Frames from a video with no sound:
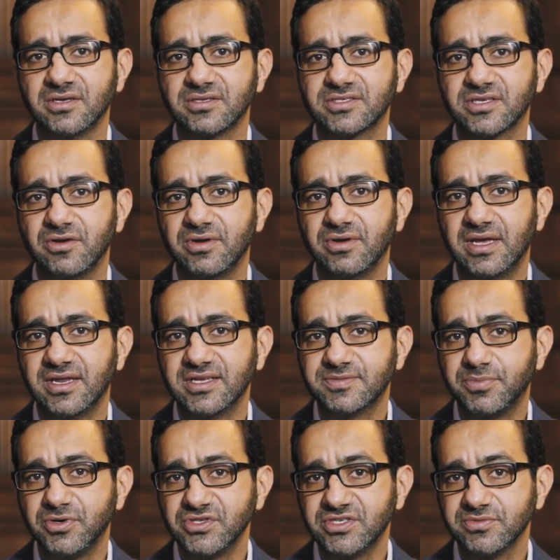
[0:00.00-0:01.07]
So it is
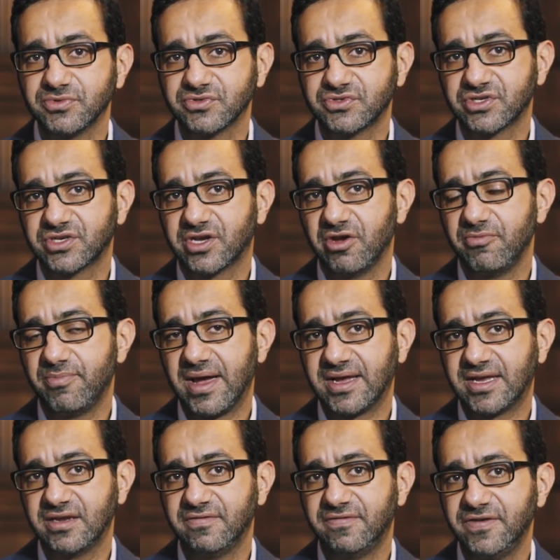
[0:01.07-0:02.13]
possible to go
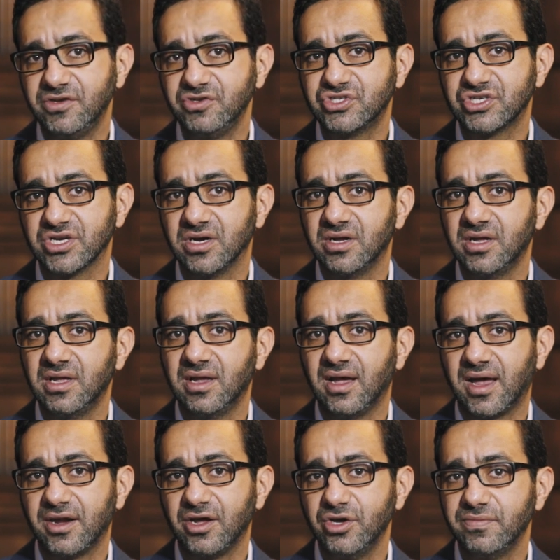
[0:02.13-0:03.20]
back in future
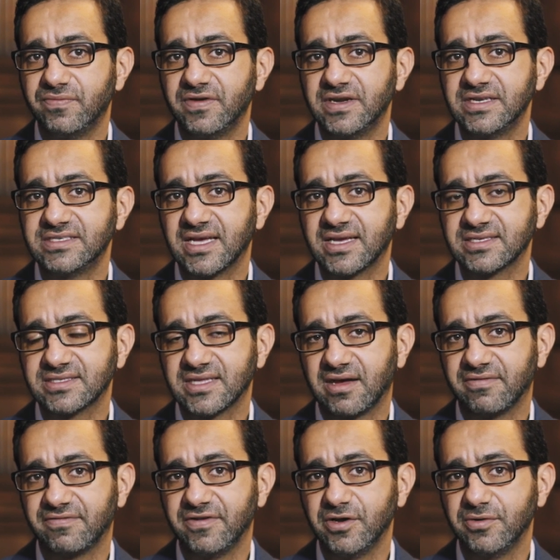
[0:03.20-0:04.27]
and hopefully test
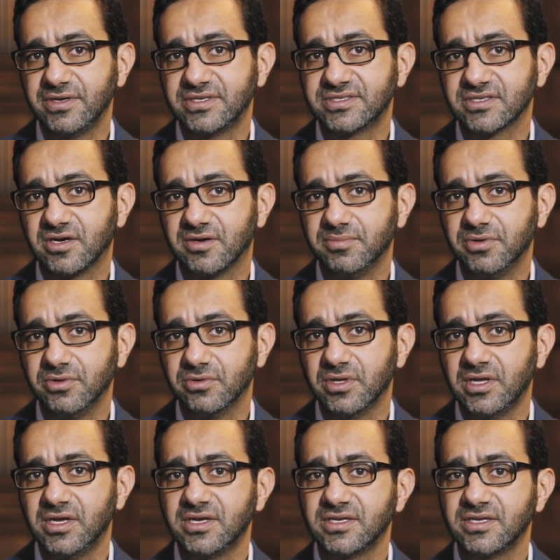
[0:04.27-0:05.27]
that fluid sample